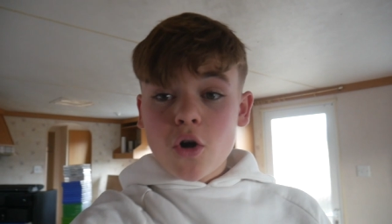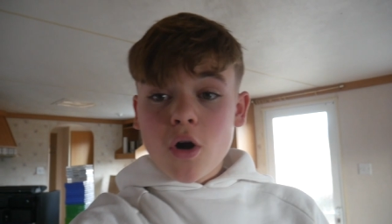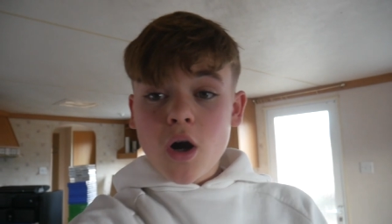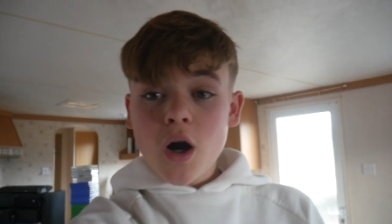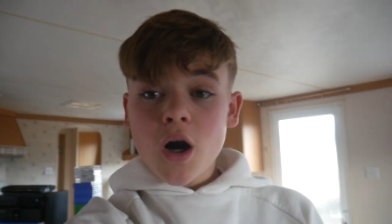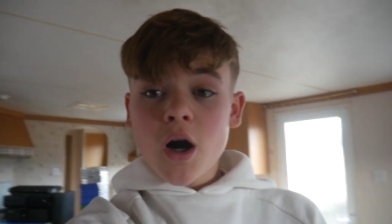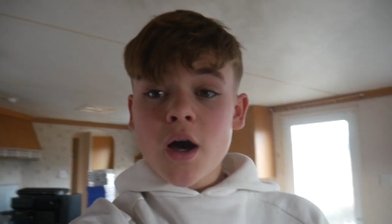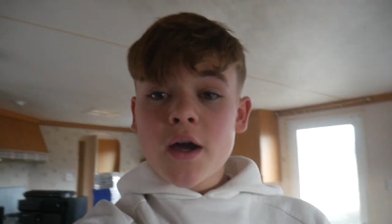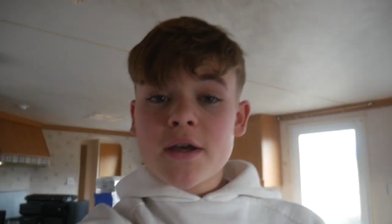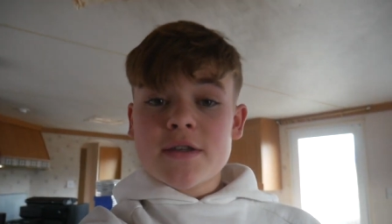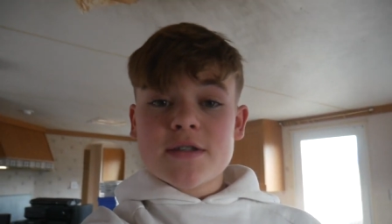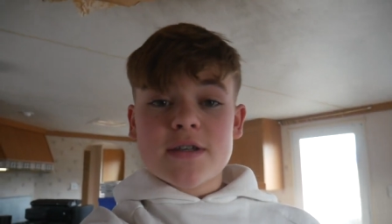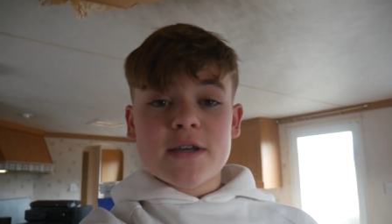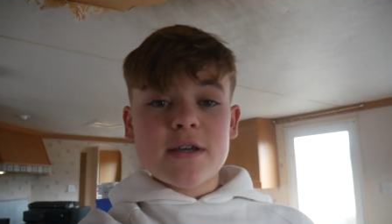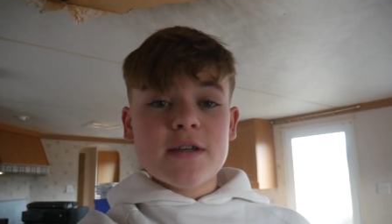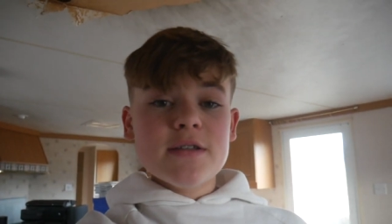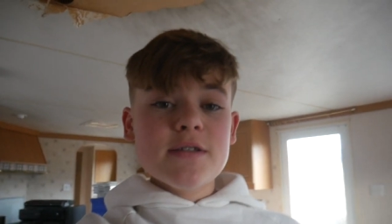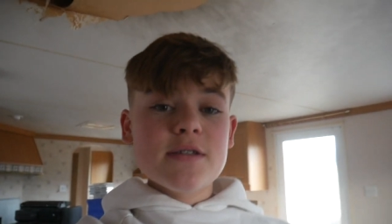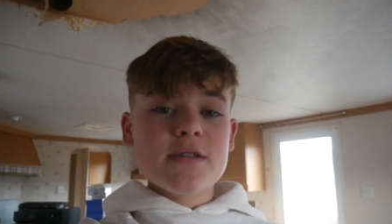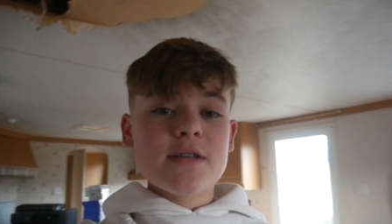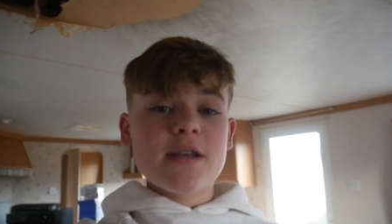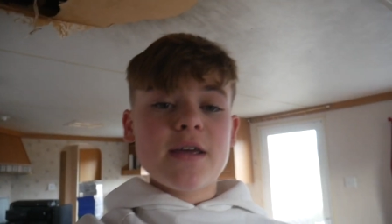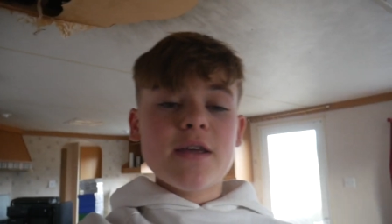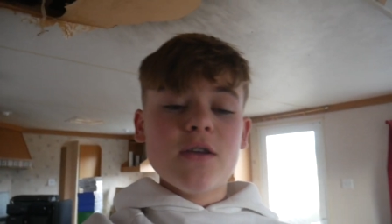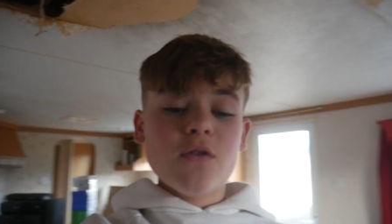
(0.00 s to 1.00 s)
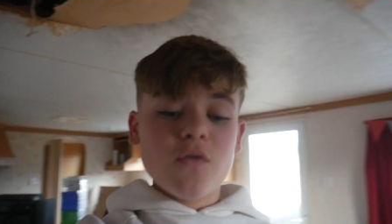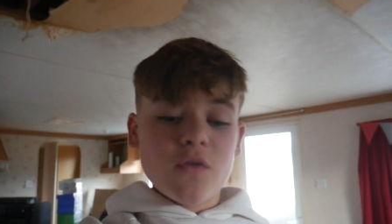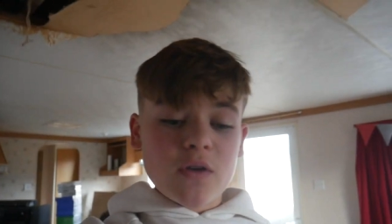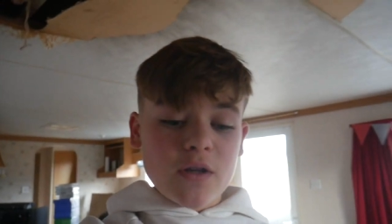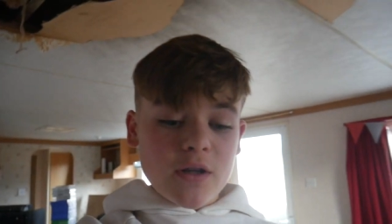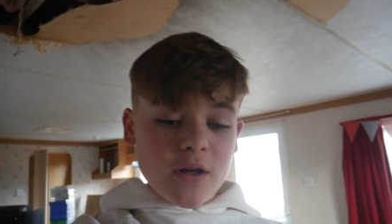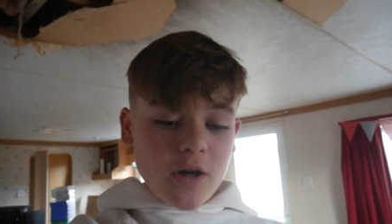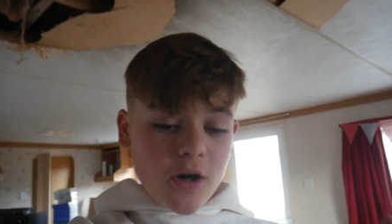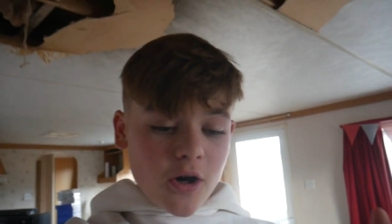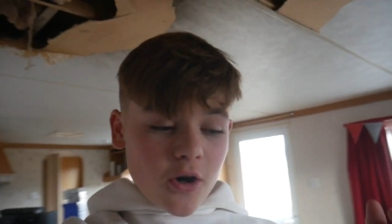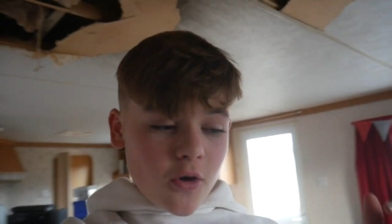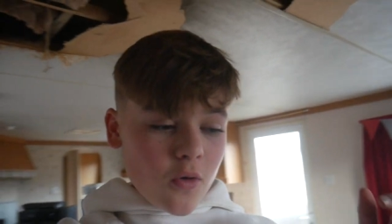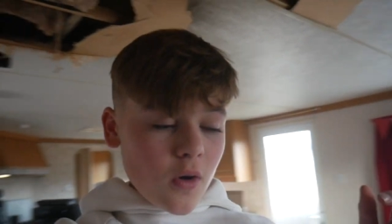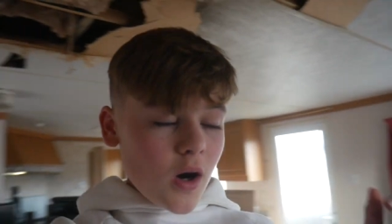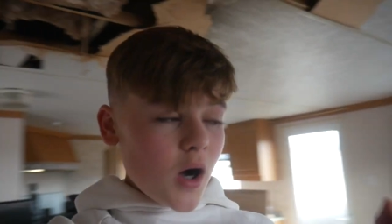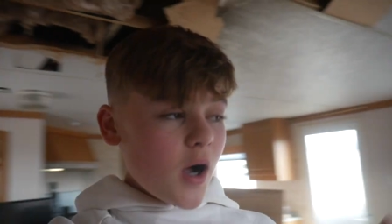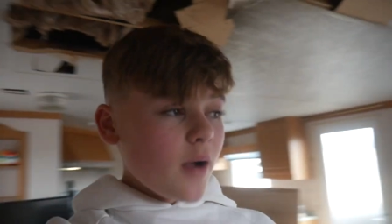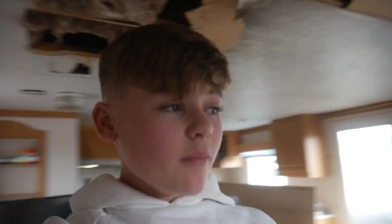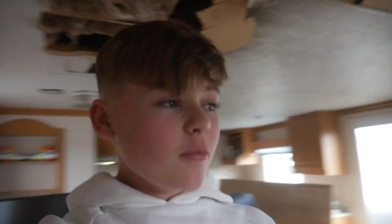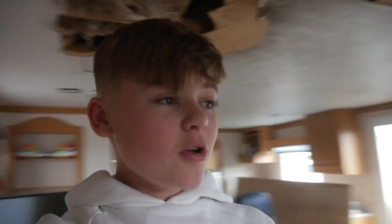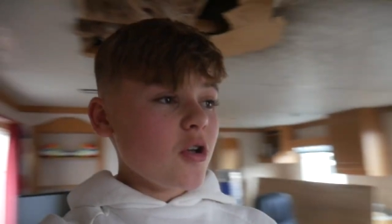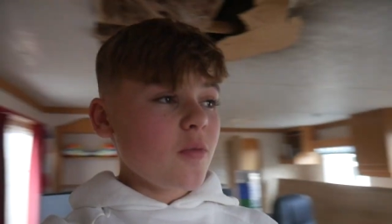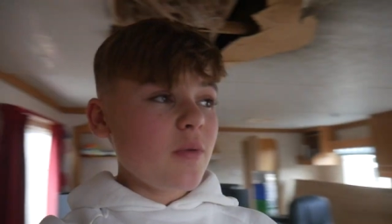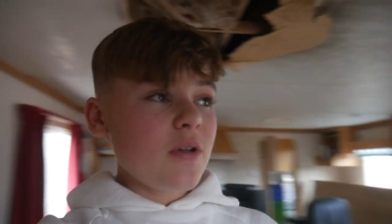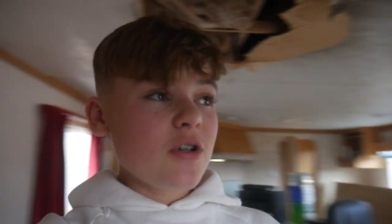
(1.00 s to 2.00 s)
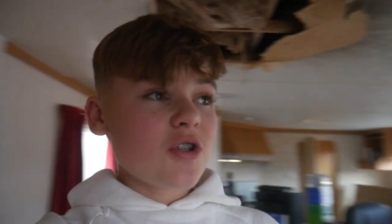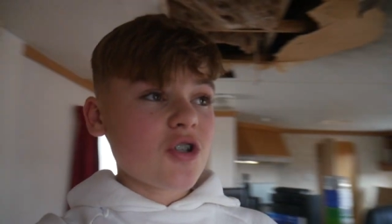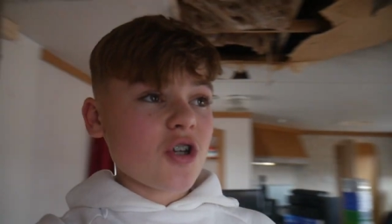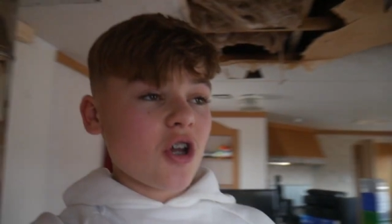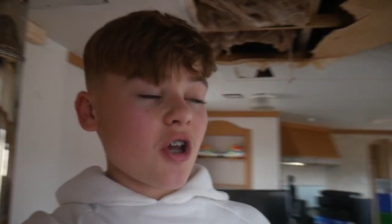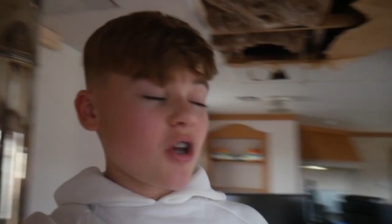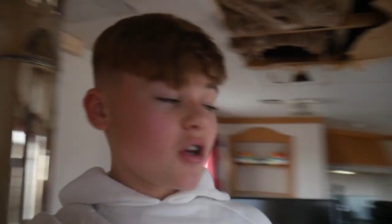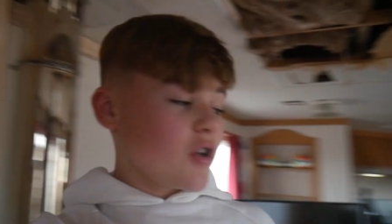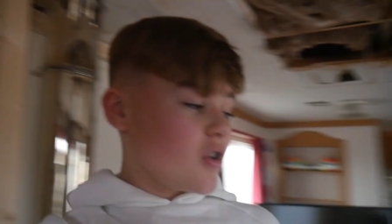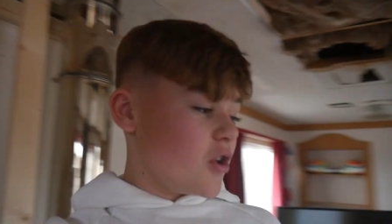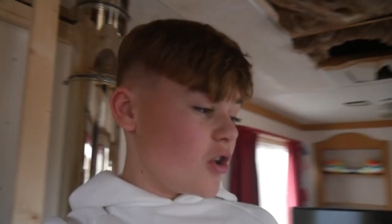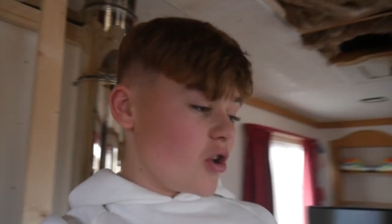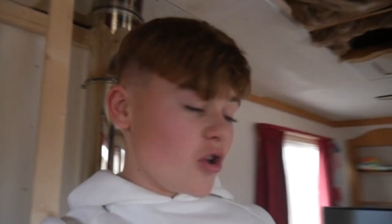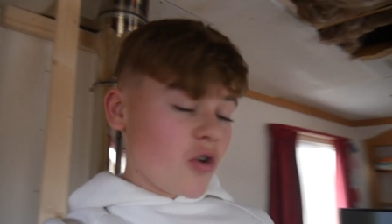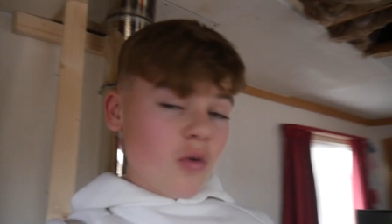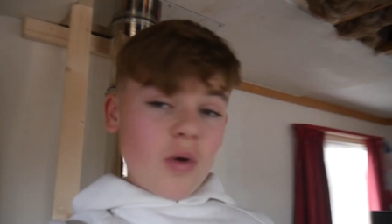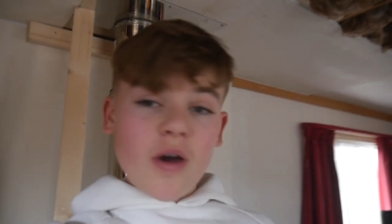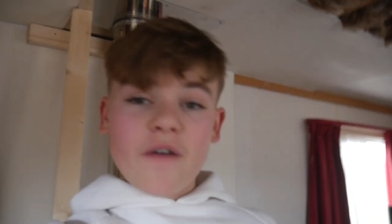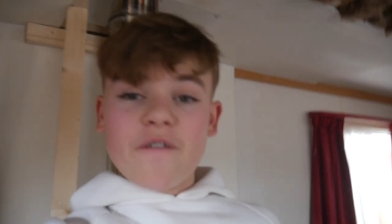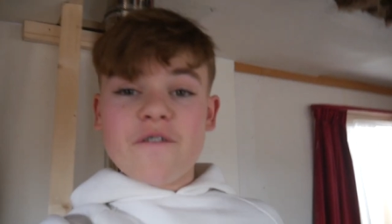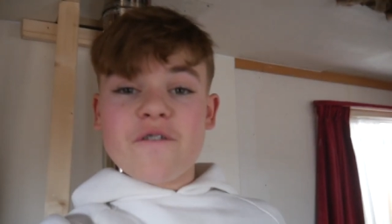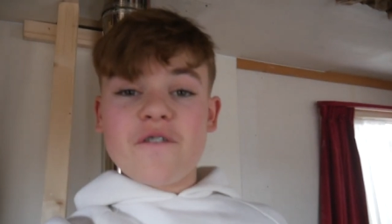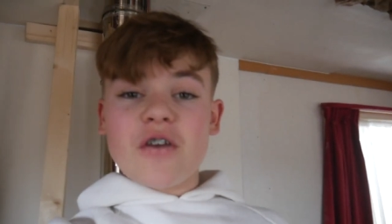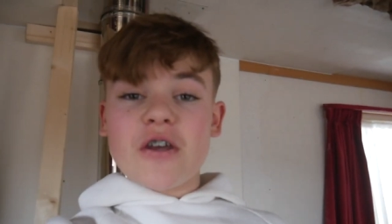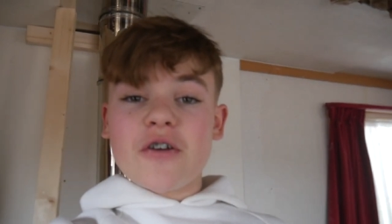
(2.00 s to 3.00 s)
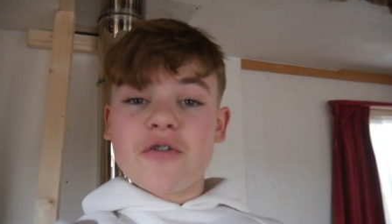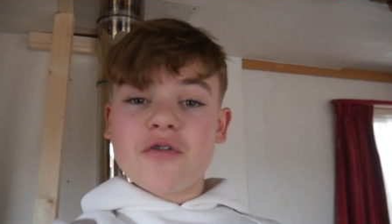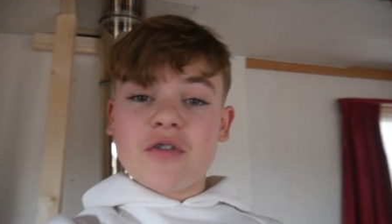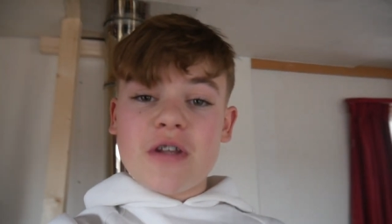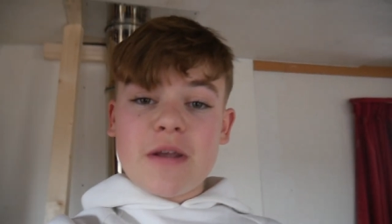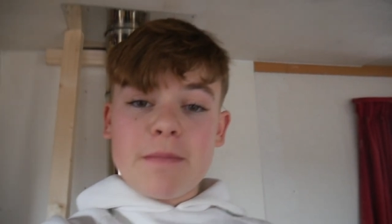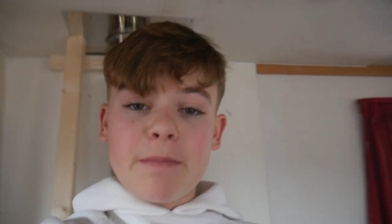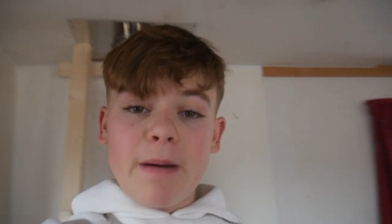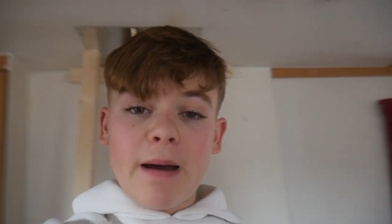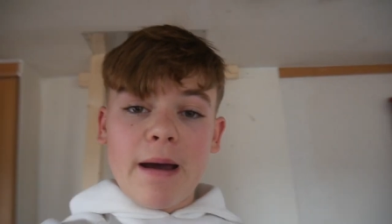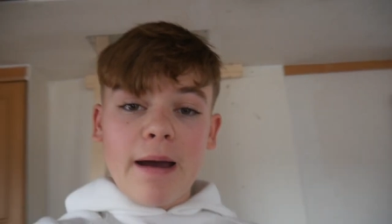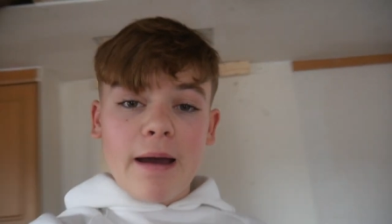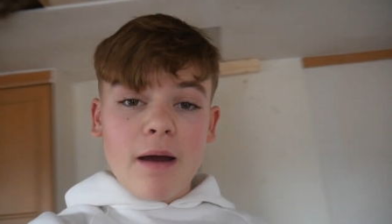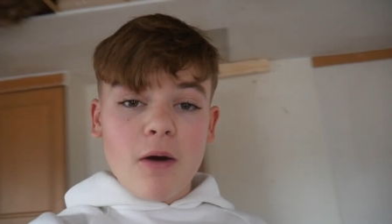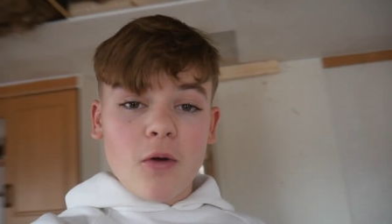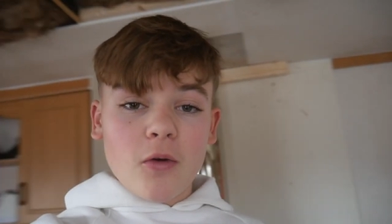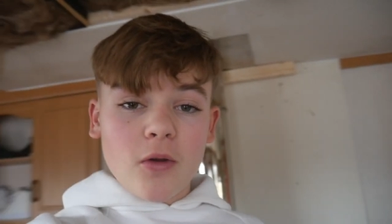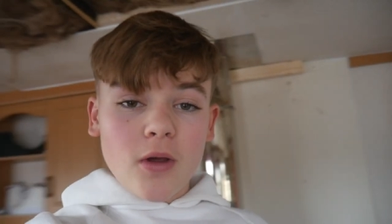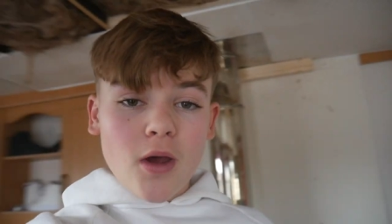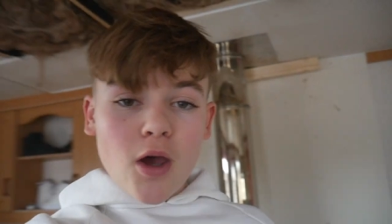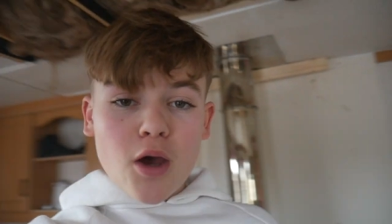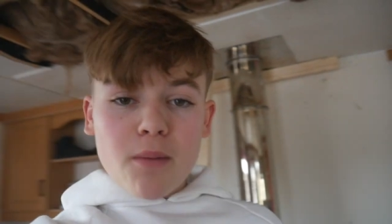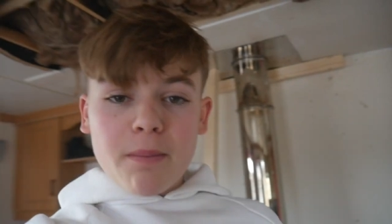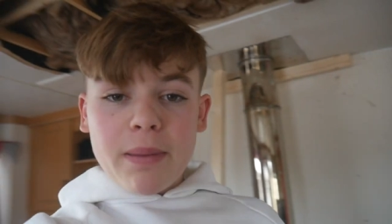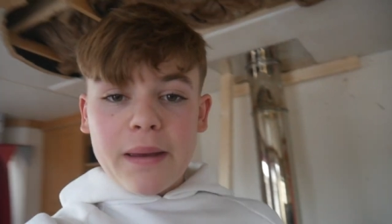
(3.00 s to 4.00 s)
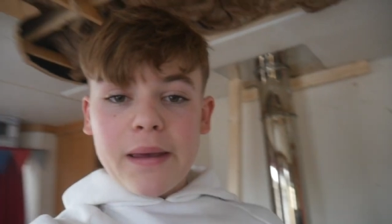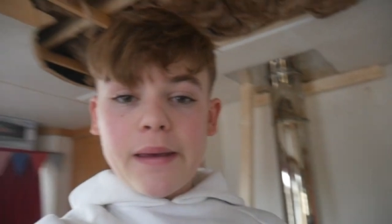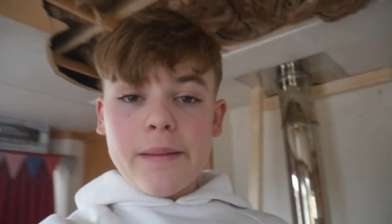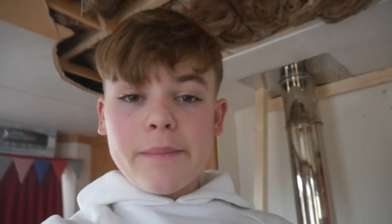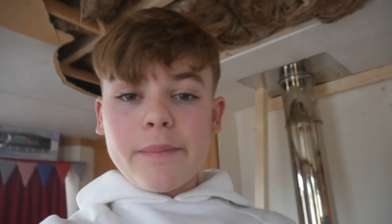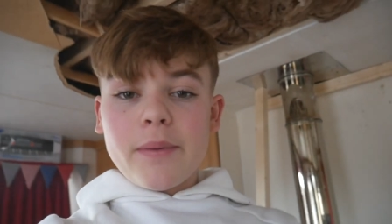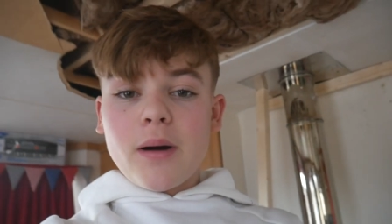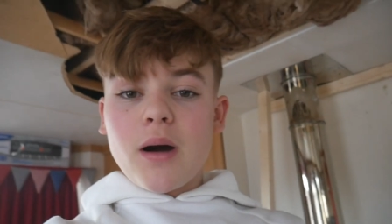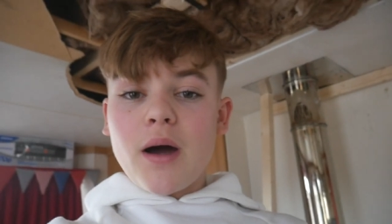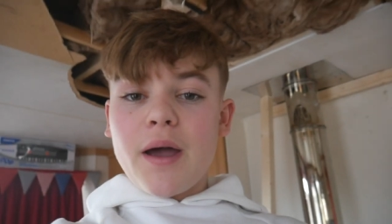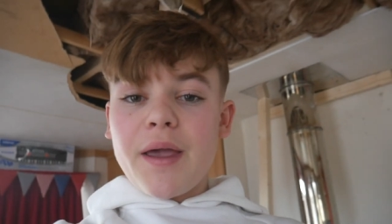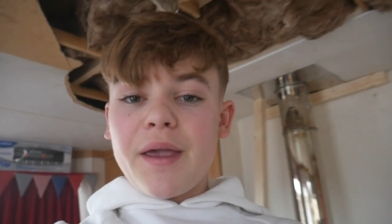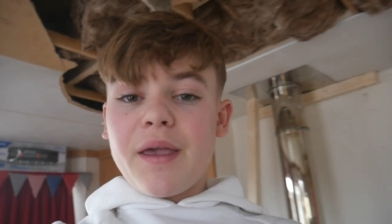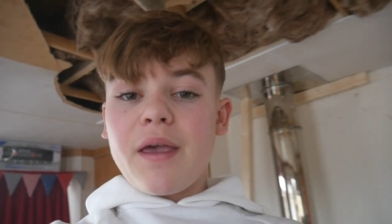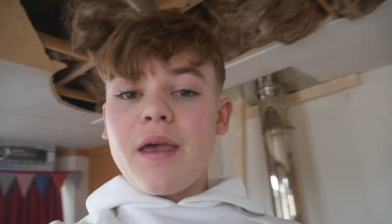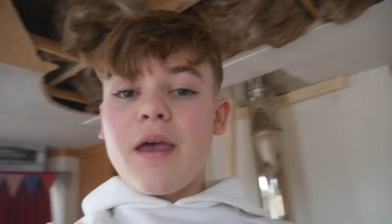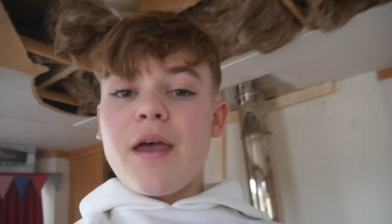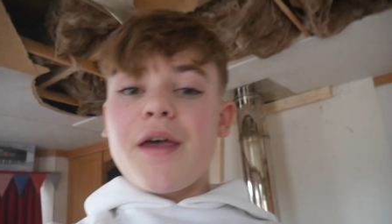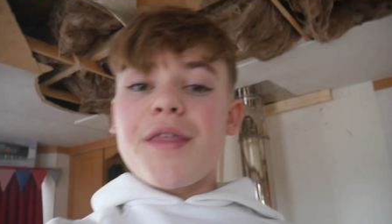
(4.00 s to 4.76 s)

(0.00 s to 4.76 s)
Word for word: Now guys, in today's video, I'm going to be showing you a £50 pit bike